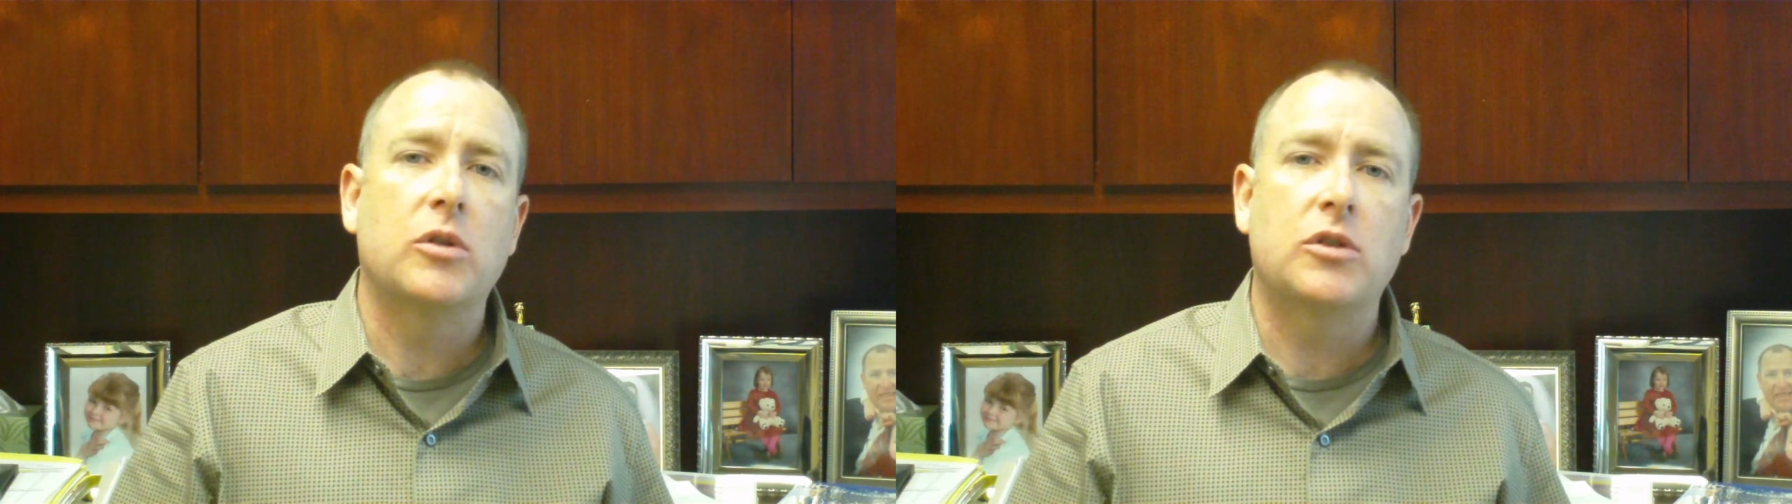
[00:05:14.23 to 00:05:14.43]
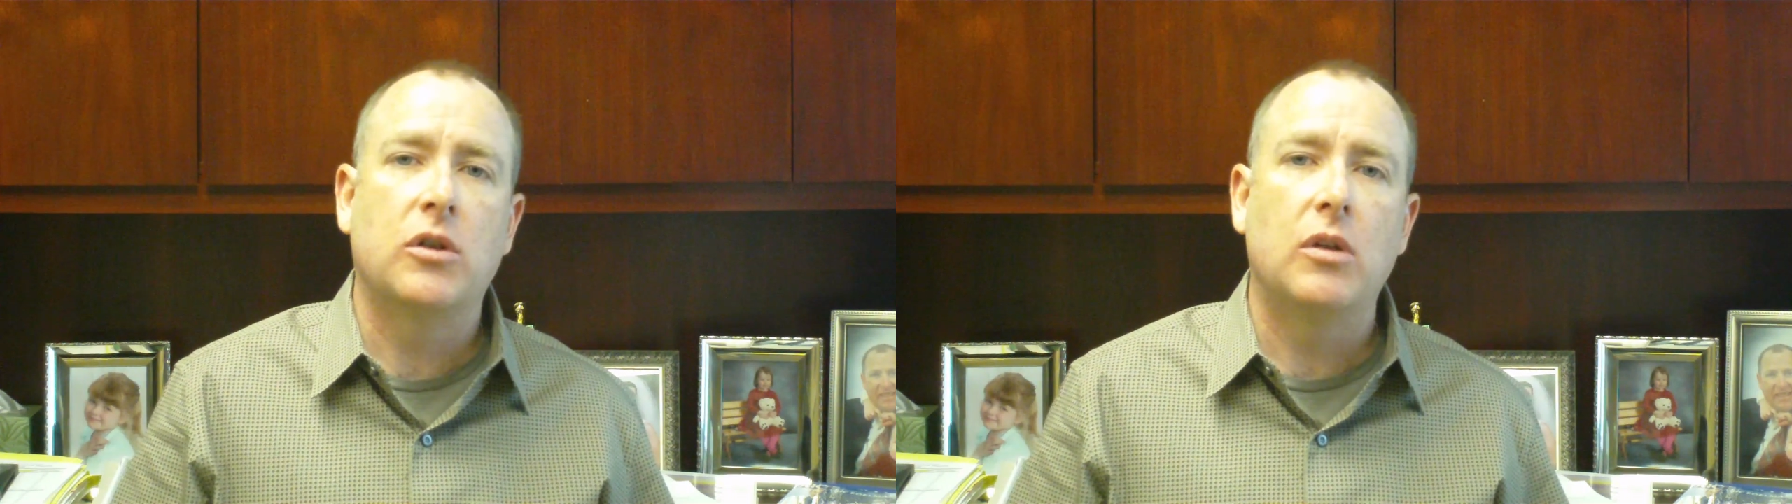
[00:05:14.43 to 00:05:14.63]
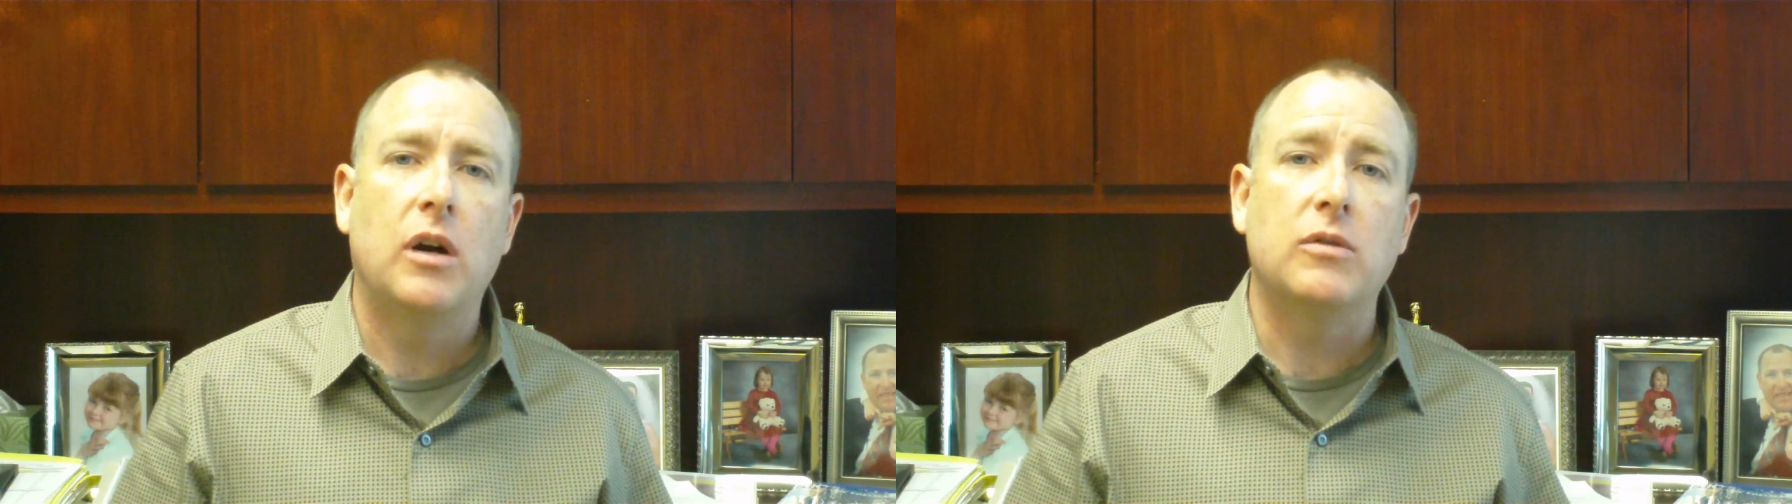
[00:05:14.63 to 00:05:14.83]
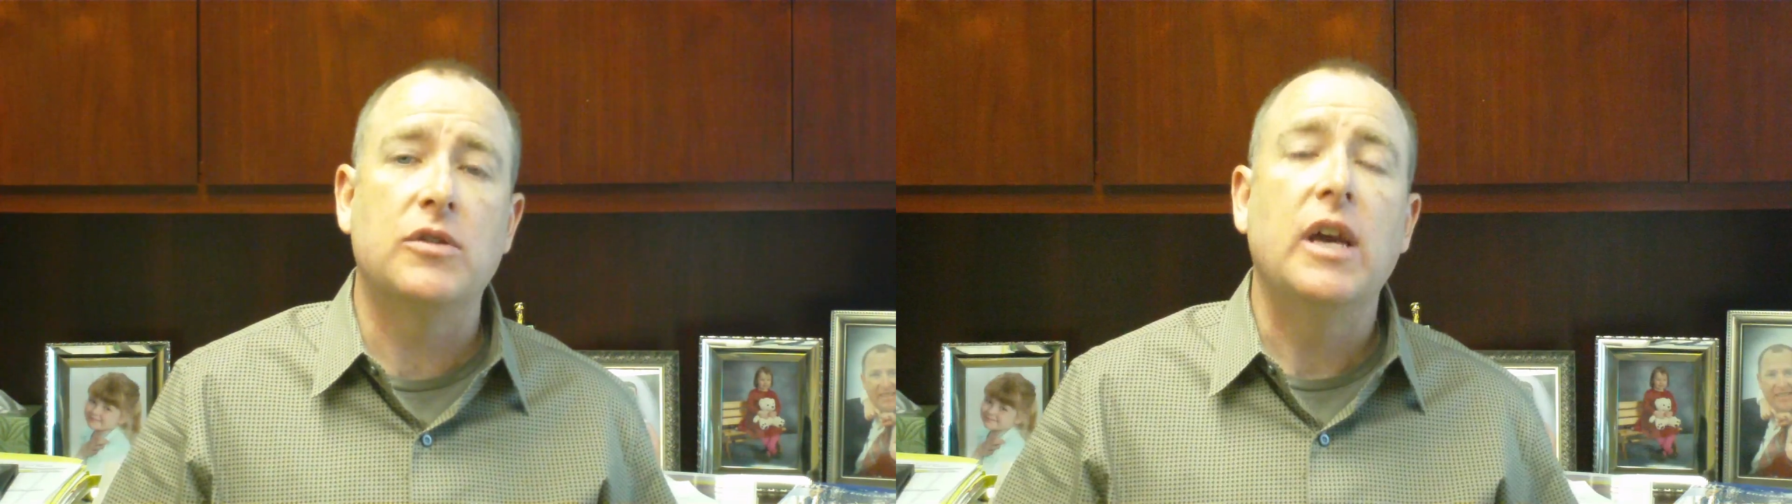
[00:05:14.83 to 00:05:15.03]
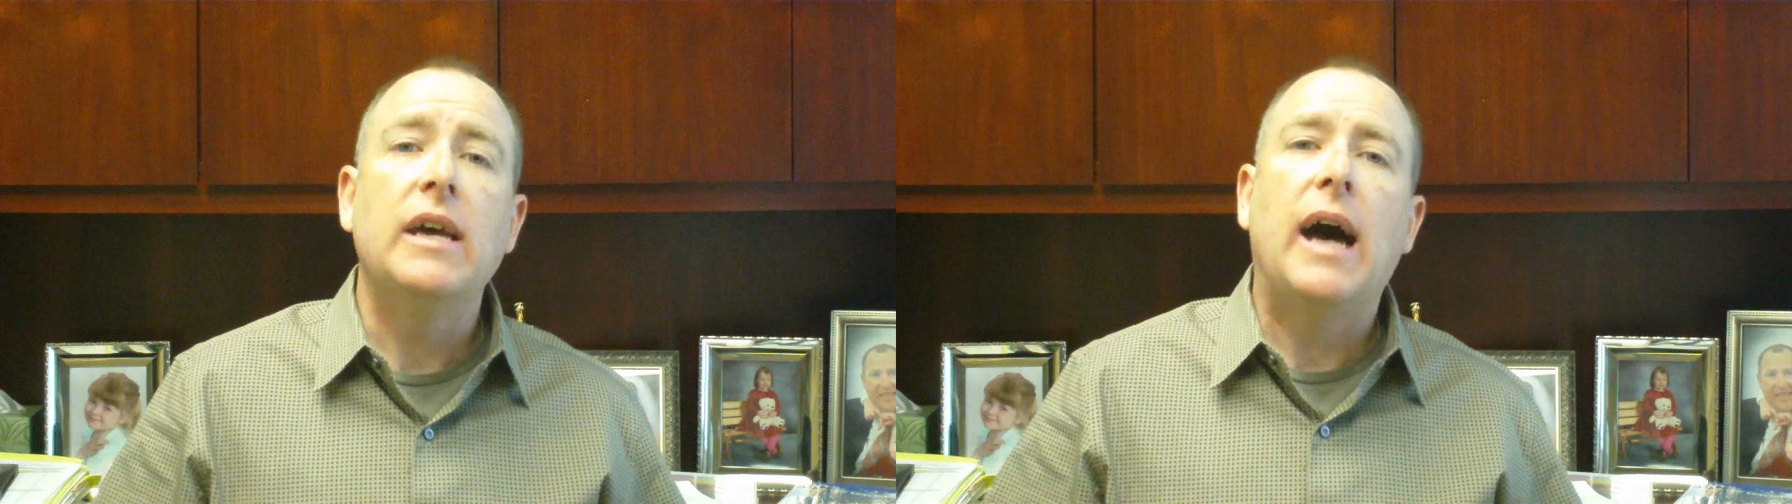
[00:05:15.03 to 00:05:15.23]
personal
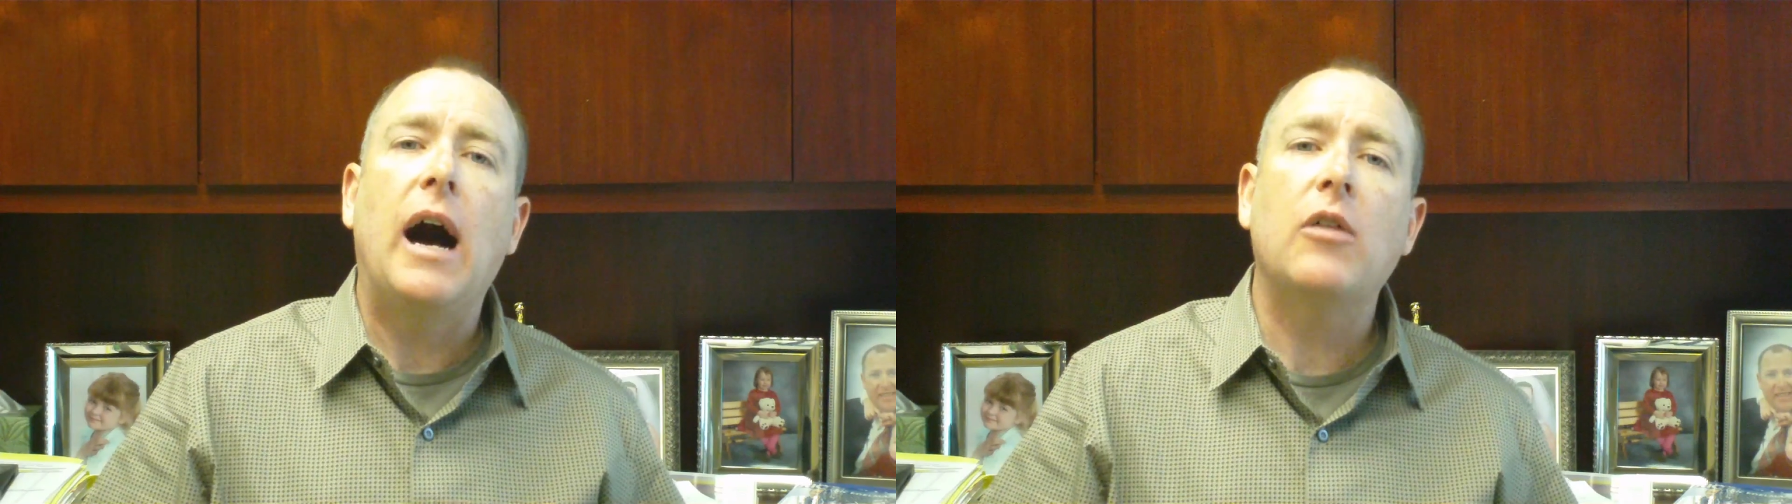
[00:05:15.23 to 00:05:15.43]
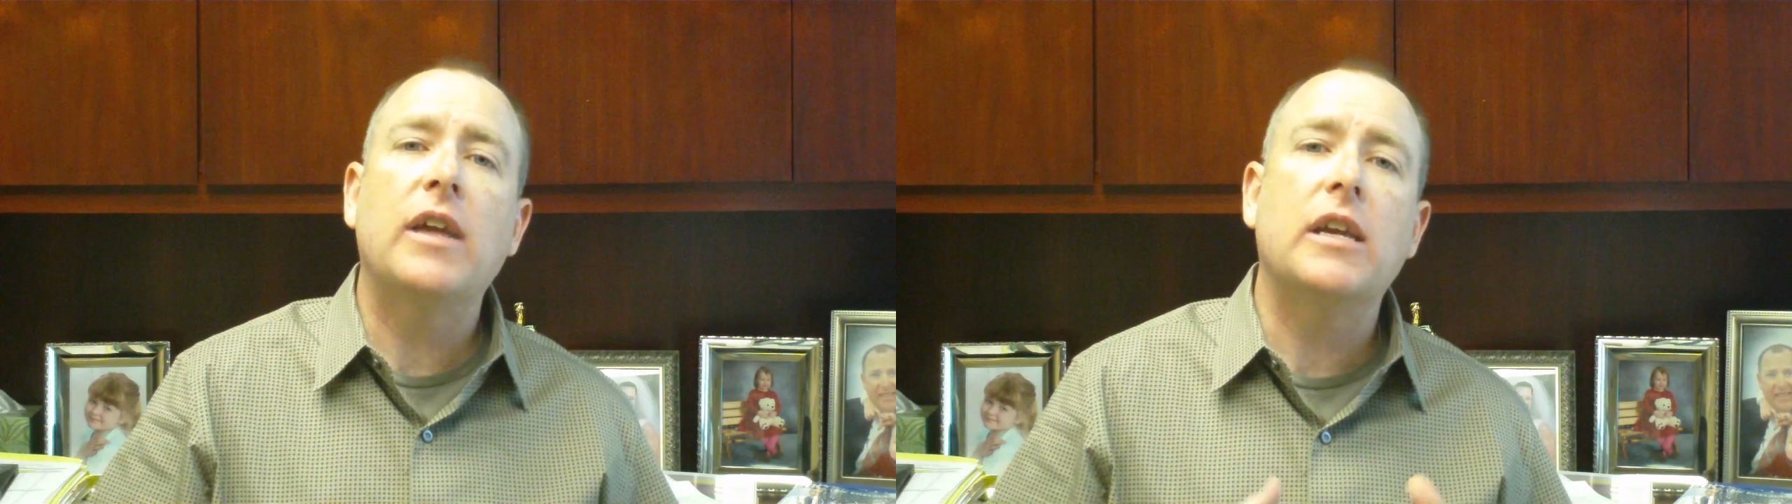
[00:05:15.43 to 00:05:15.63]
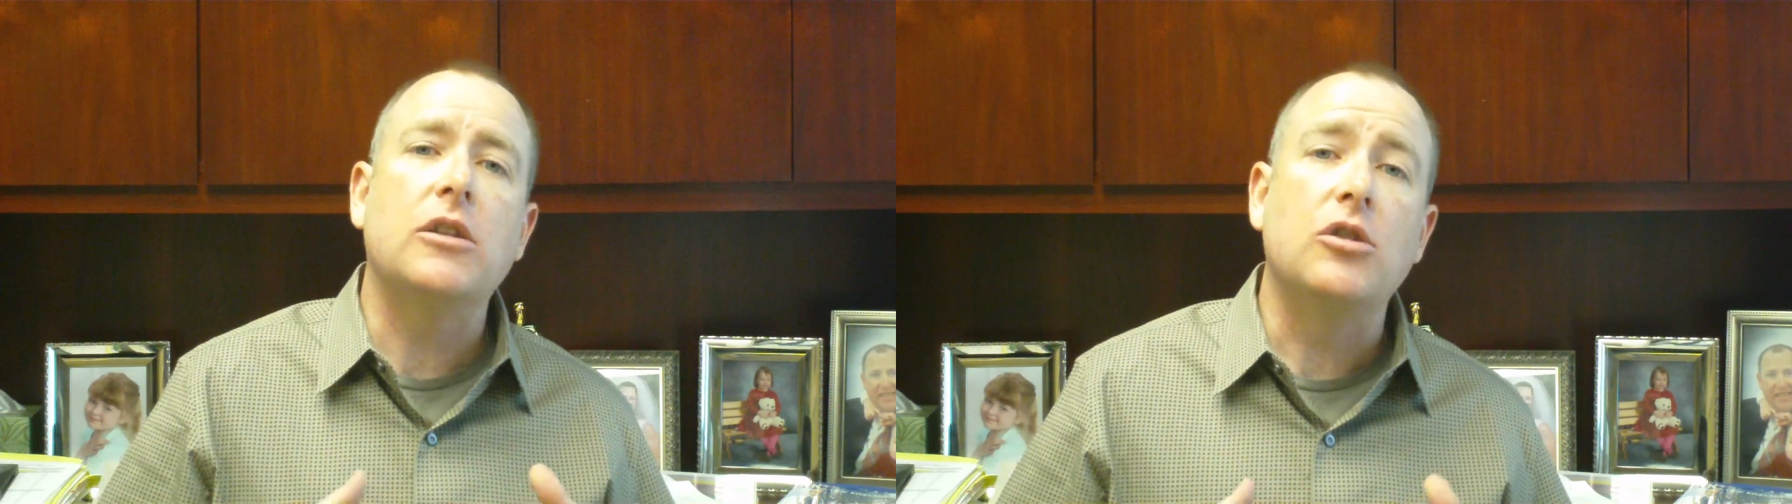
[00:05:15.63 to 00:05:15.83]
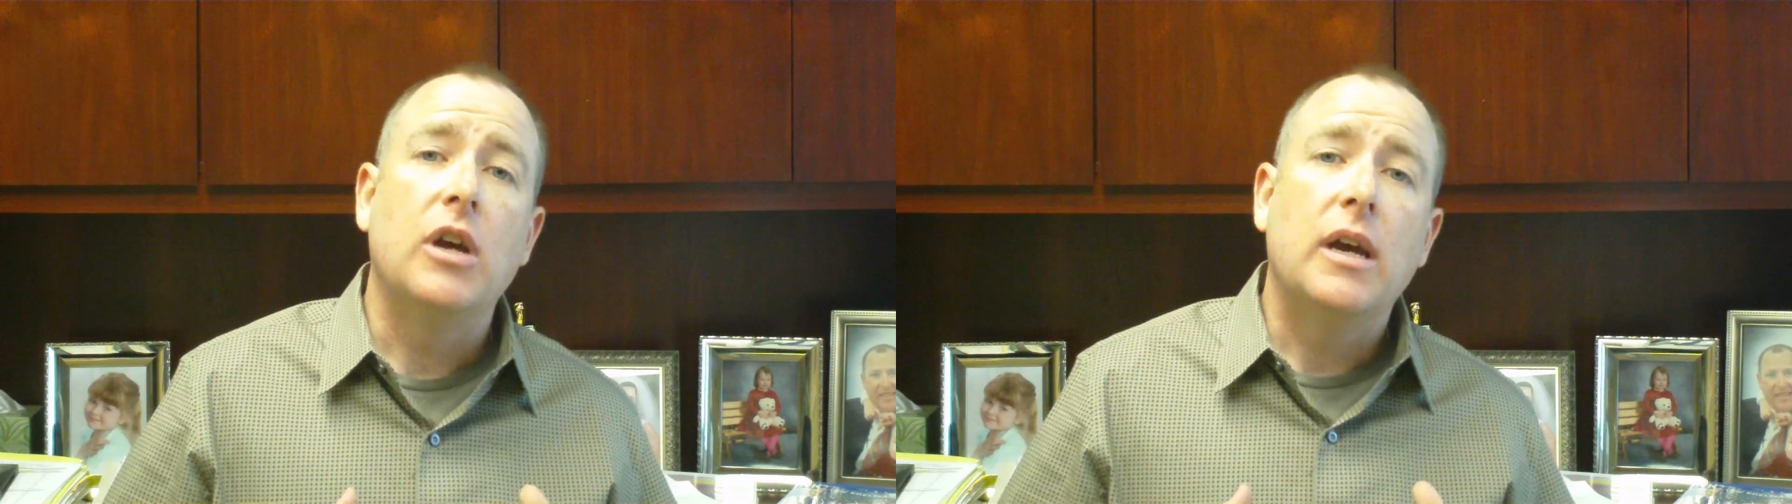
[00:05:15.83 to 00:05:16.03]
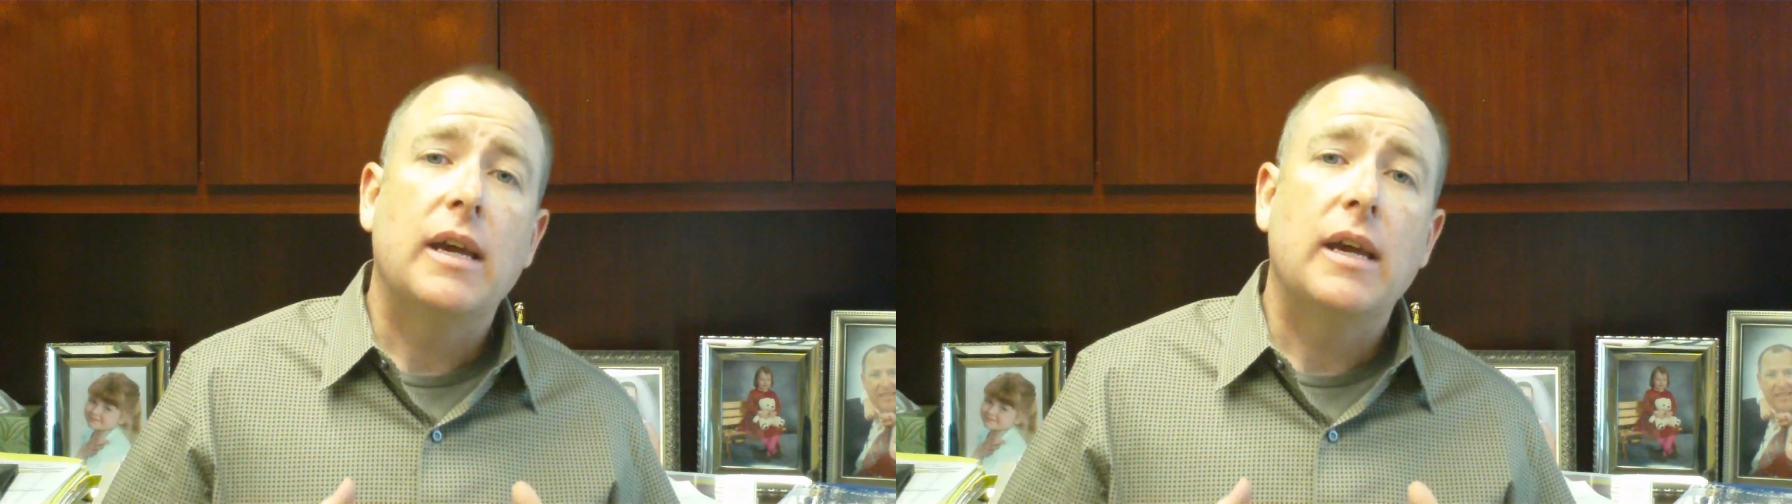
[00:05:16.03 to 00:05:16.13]
loans, how they can